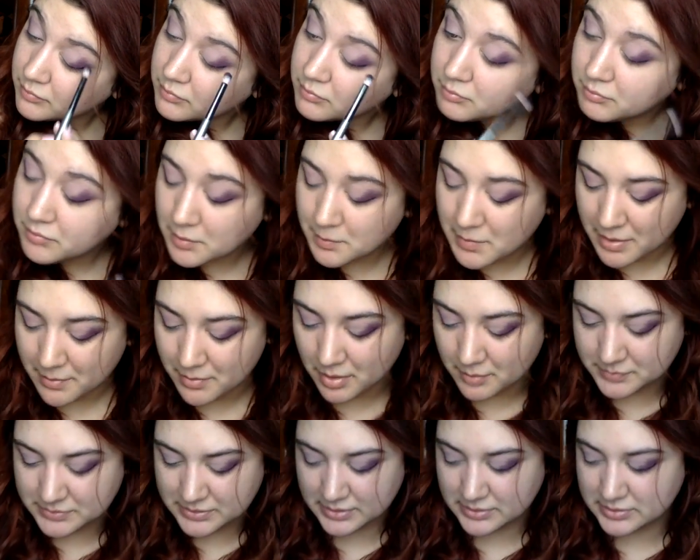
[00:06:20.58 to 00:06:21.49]
But my
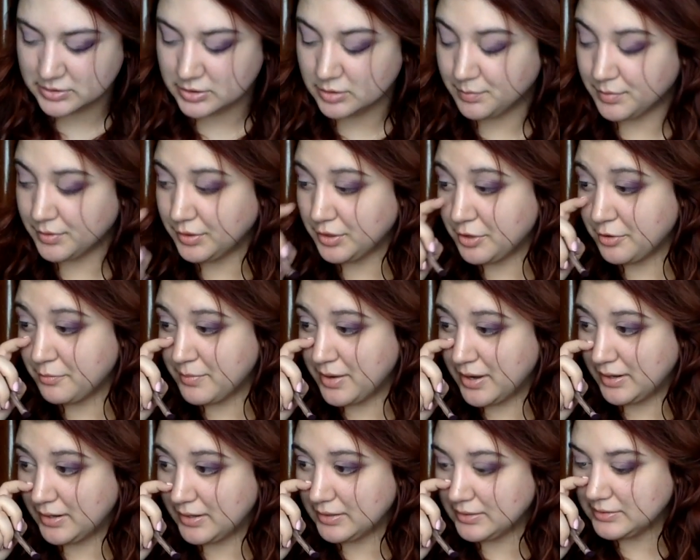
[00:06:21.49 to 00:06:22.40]
mom's like super low
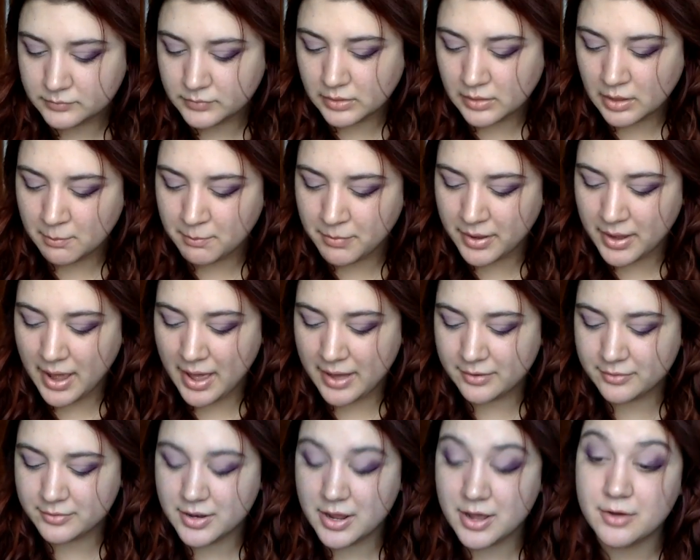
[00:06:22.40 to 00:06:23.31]
maintenance. But I
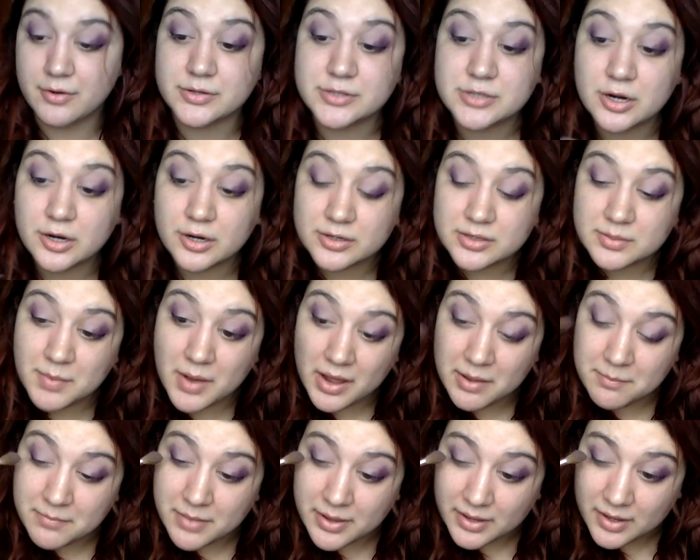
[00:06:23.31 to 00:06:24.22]
don't know. It's hard to buy
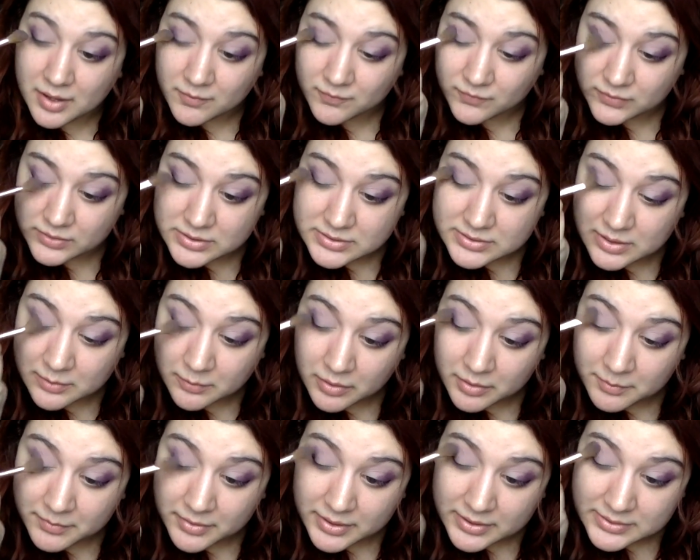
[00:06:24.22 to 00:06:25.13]
makeup for
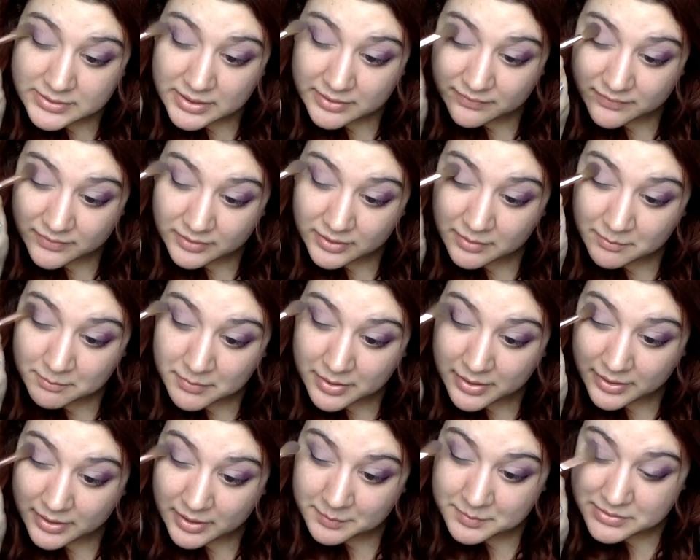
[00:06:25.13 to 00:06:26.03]
someone because I feel like
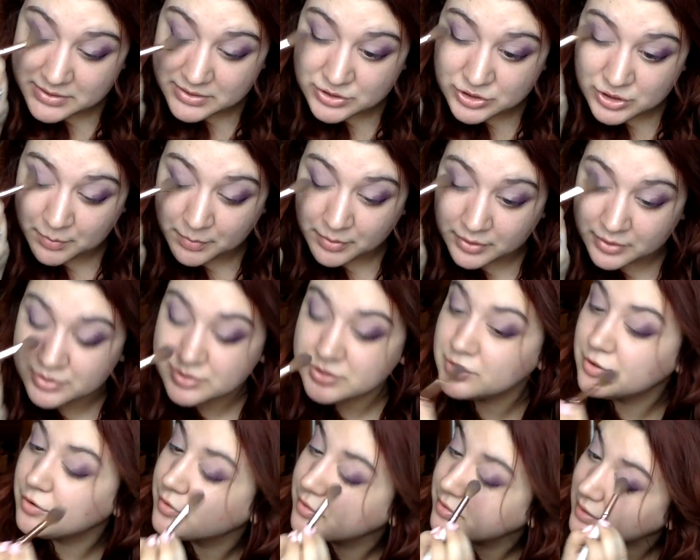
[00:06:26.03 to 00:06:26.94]
makeup's such a
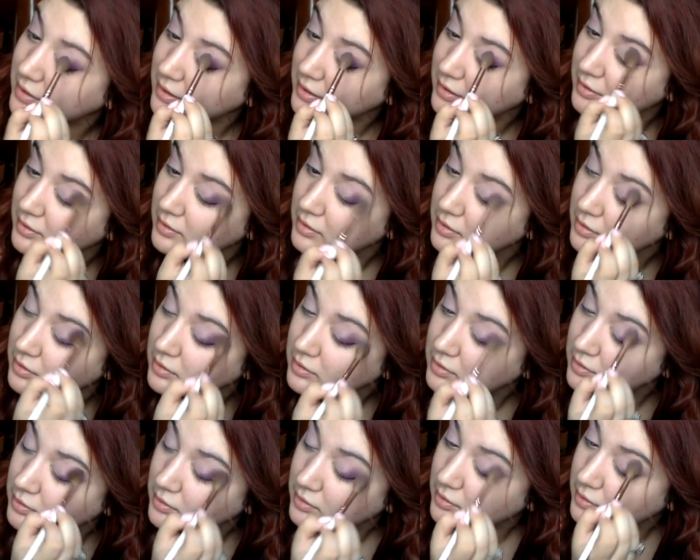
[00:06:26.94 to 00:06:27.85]
personal thing.
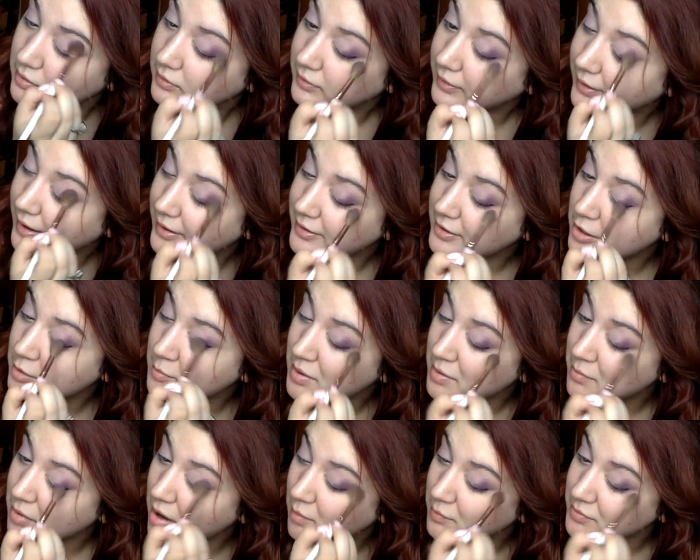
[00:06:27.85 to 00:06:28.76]
Like I know my
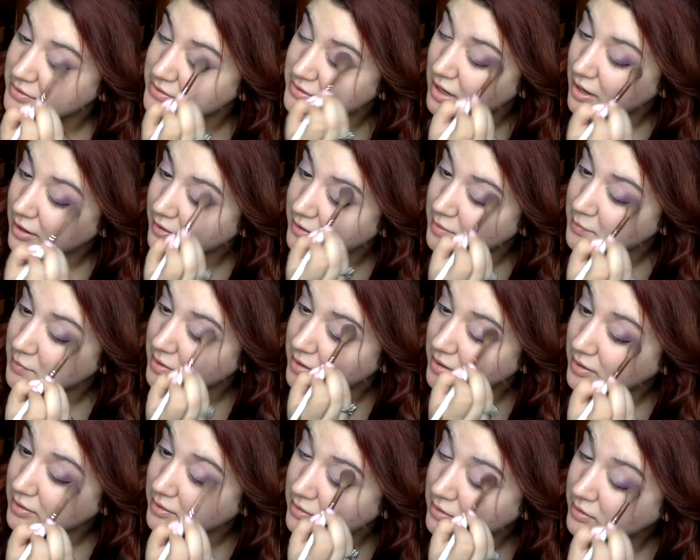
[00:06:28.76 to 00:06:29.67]
mom was talking to
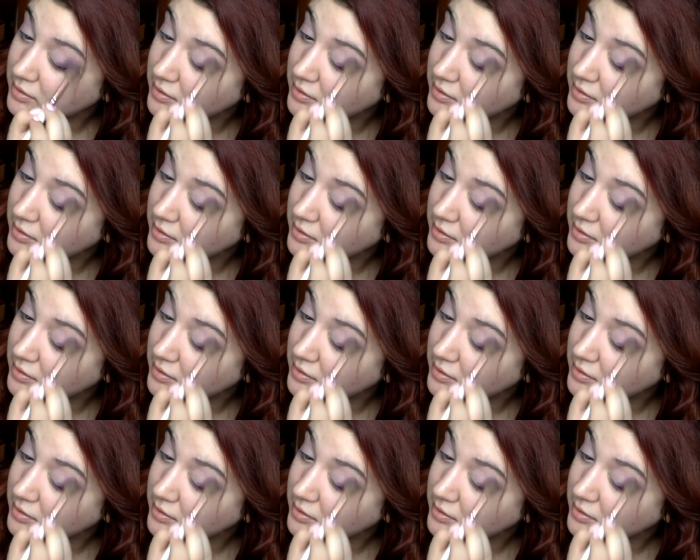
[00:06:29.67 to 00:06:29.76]
me